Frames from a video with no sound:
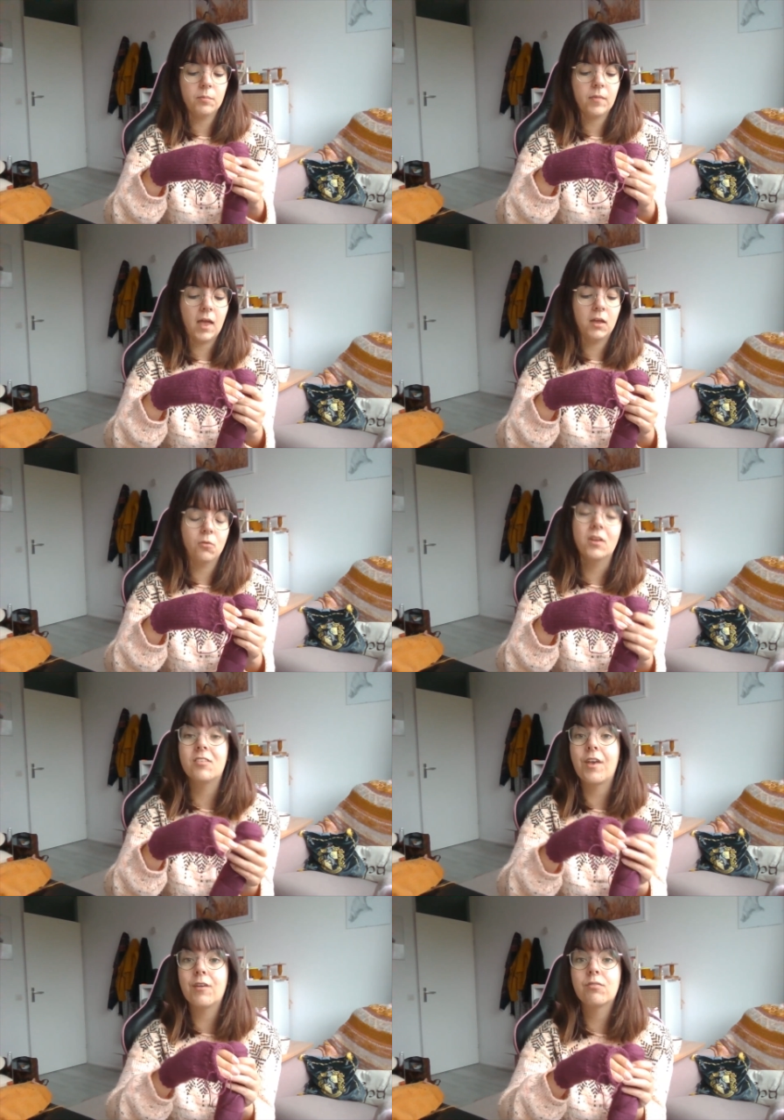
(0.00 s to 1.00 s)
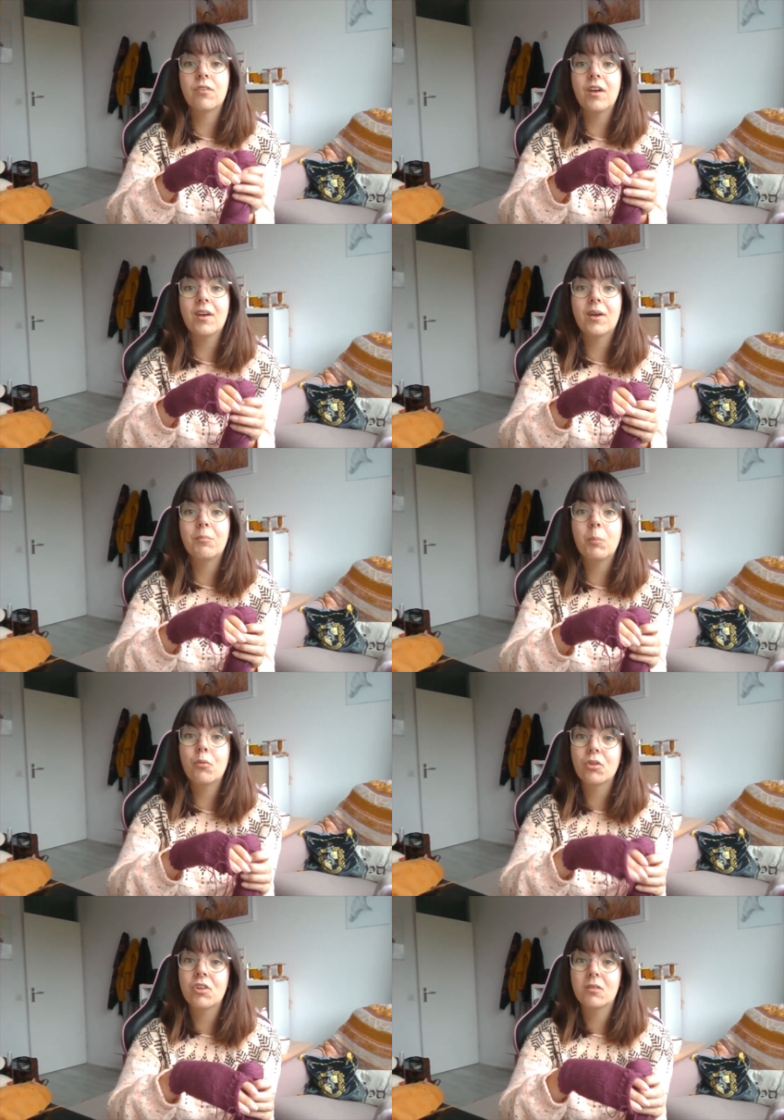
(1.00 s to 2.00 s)
I always have my
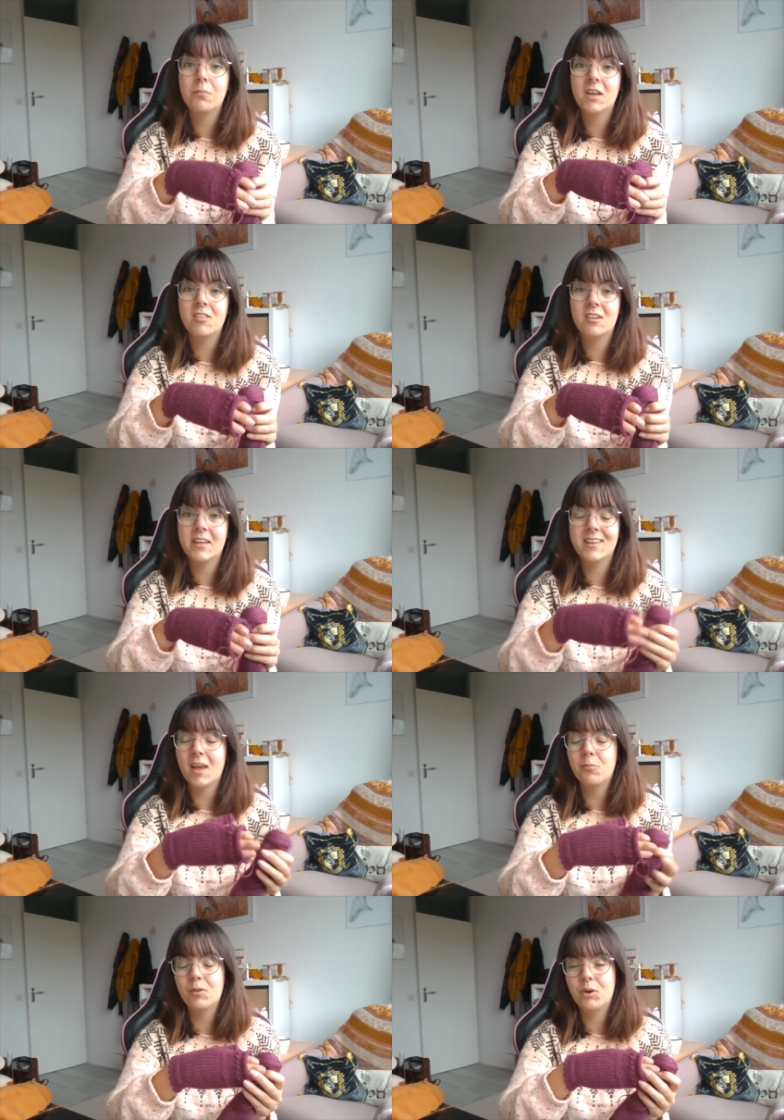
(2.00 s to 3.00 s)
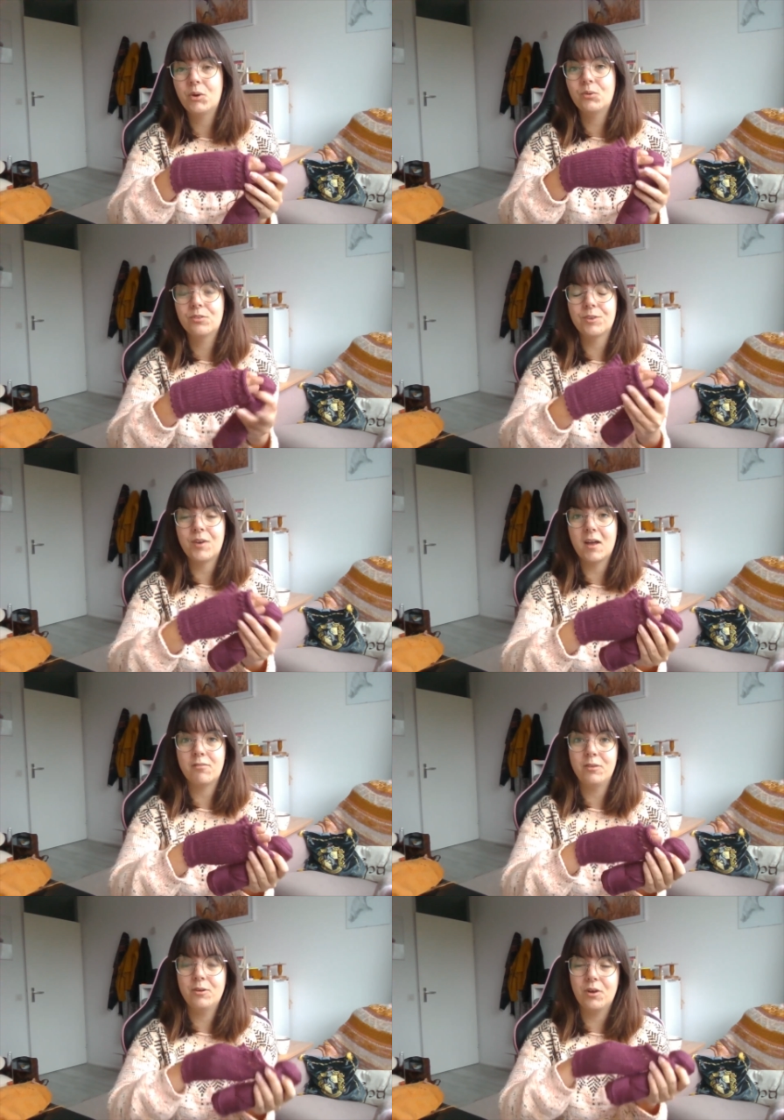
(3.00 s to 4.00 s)
project page linked down below, so have
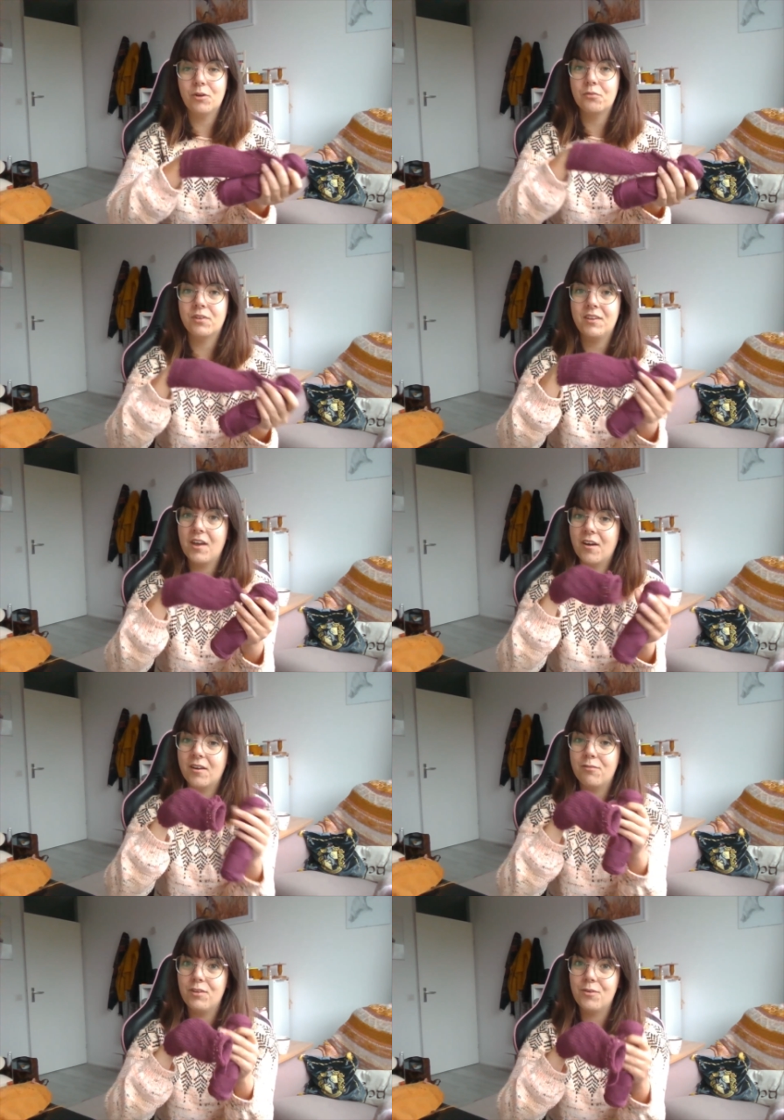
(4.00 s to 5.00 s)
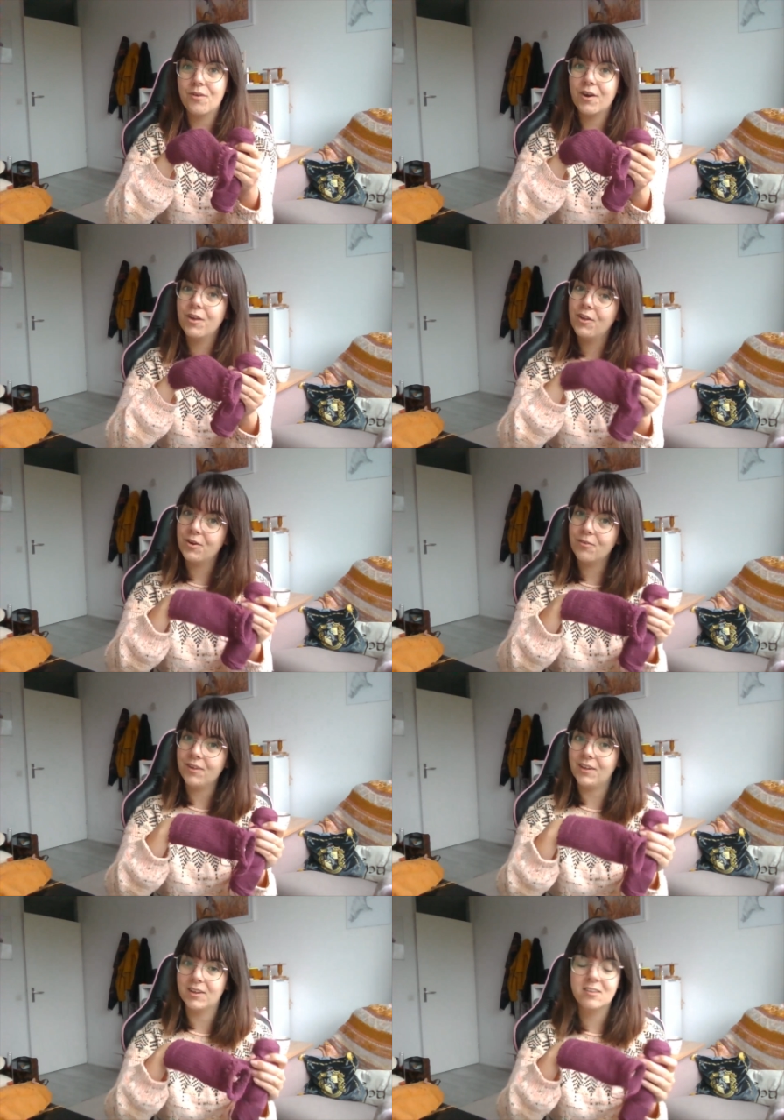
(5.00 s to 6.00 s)
a look over there if you are
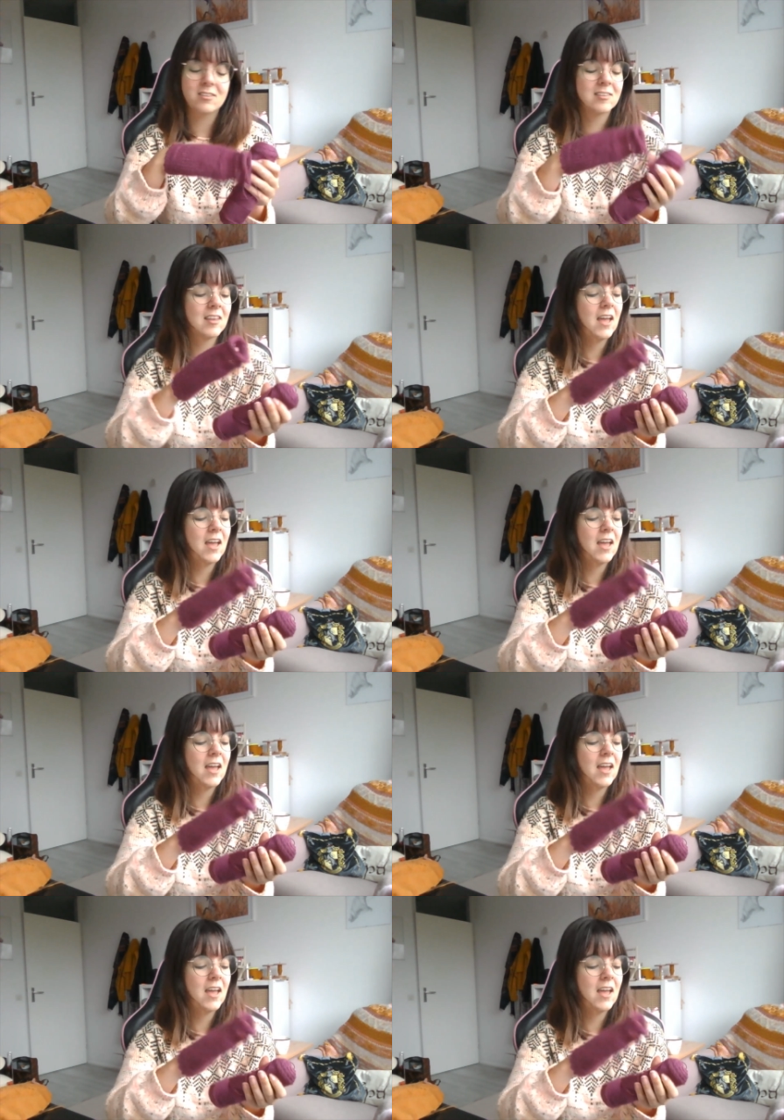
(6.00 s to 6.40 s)
curious.